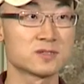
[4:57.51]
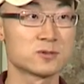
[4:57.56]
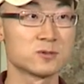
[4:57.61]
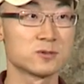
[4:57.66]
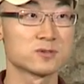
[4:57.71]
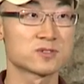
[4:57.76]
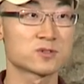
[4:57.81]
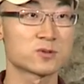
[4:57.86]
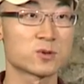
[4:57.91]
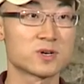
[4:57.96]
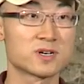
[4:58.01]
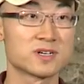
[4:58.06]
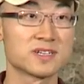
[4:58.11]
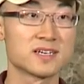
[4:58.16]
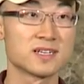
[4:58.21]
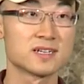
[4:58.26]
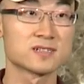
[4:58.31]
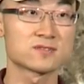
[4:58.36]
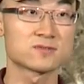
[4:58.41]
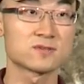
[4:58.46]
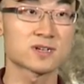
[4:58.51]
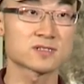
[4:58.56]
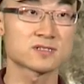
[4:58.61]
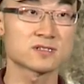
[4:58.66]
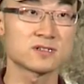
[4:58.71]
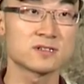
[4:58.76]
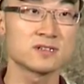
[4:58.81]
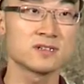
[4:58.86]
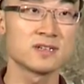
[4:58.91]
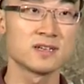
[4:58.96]
to store a data
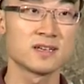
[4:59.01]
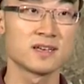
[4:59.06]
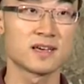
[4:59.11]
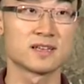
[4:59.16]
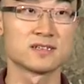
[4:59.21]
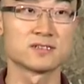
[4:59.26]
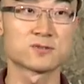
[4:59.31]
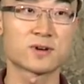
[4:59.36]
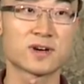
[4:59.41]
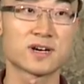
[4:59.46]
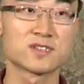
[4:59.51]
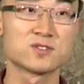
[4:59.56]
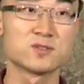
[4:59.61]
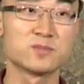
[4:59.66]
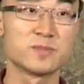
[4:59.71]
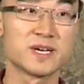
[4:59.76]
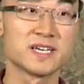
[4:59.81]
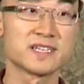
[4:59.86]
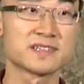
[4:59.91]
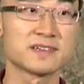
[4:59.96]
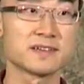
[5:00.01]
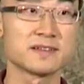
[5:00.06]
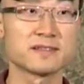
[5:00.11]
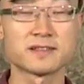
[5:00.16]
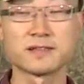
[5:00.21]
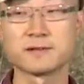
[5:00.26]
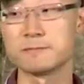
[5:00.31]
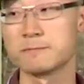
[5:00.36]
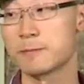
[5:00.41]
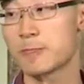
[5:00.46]
structure and try to
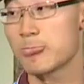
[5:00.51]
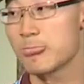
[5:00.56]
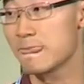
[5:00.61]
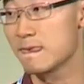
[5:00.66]
maintain them.